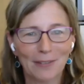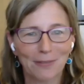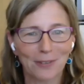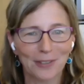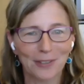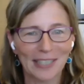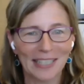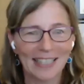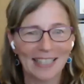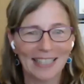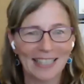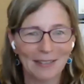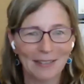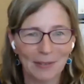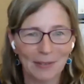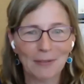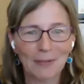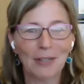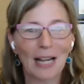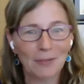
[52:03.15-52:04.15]
free.
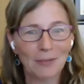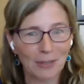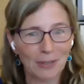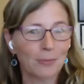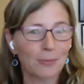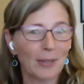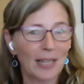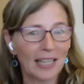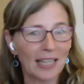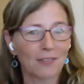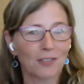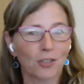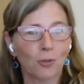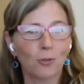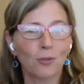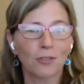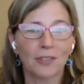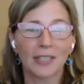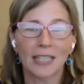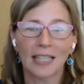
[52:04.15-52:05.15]
And as we think of
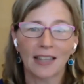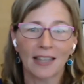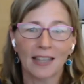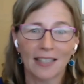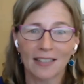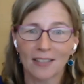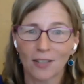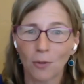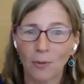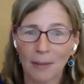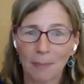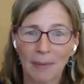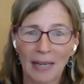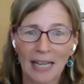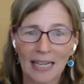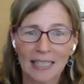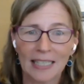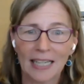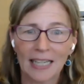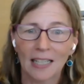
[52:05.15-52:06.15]
children and things going
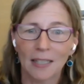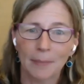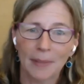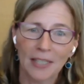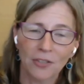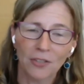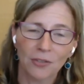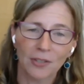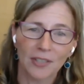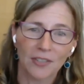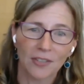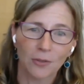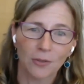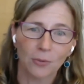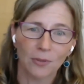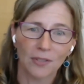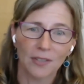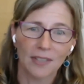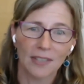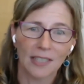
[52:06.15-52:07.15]
back into elementary
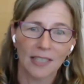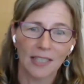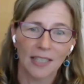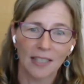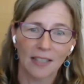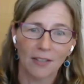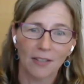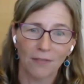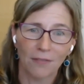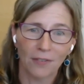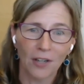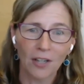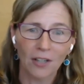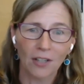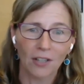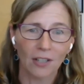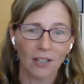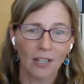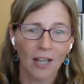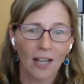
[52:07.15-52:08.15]
schools in the
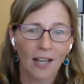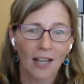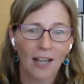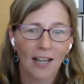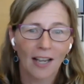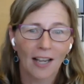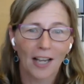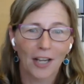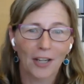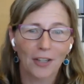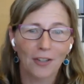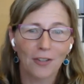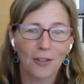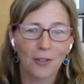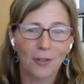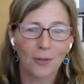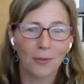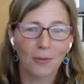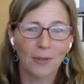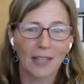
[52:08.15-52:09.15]
fall,
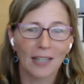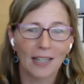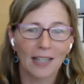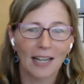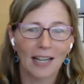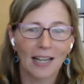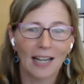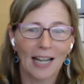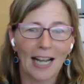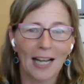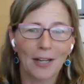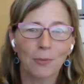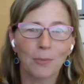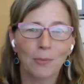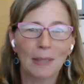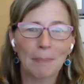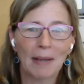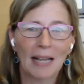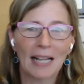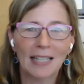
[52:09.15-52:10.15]
how do
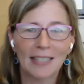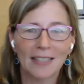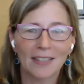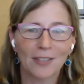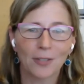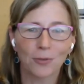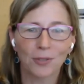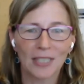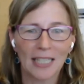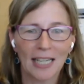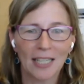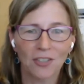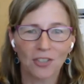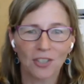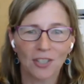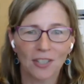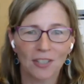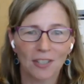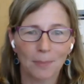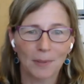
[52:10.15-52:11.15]
we balance those
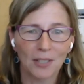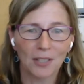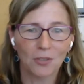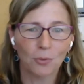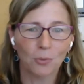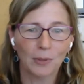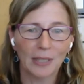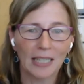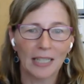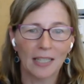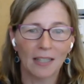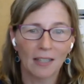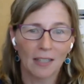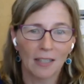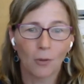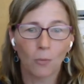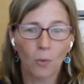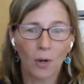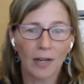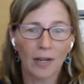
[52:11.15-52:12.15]
tensions between
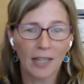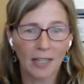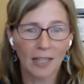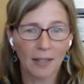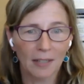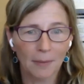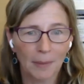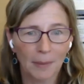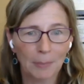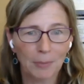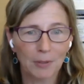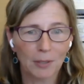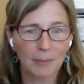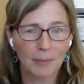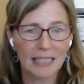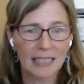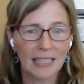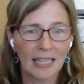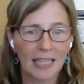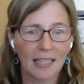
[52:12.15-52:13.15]
wanting people to
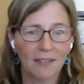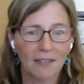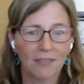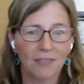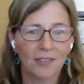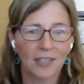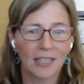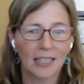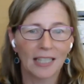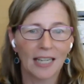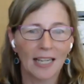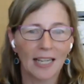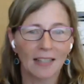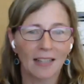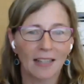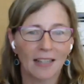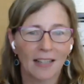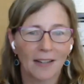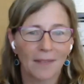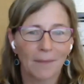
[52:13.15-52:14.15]
be safe,
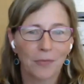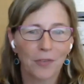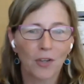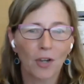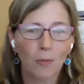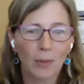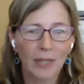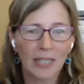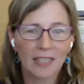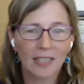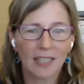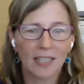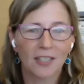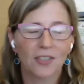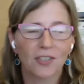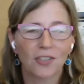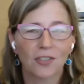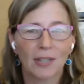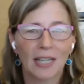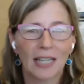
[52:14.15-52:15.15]
yet not wanting to
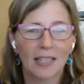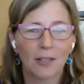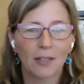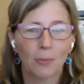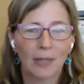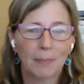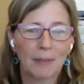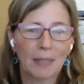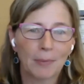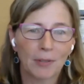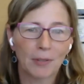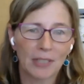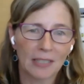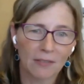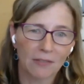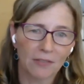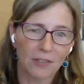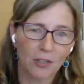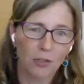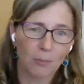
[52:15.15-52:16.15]
constrain the way people
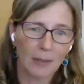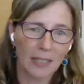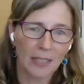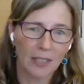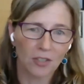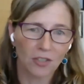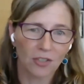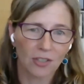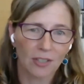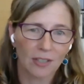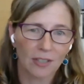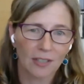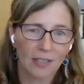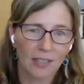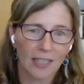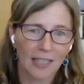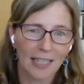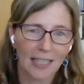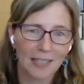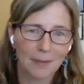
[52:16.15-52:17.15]
live too much?
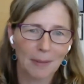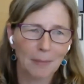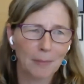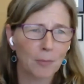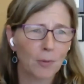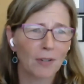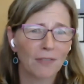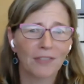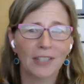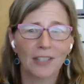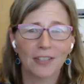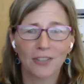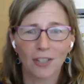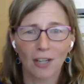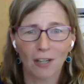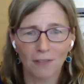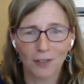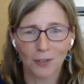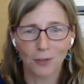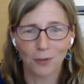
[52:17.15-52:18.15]
And that's maybe more a
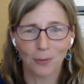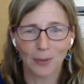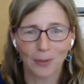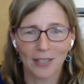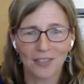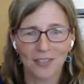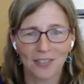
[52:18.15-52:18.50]
philosophical question.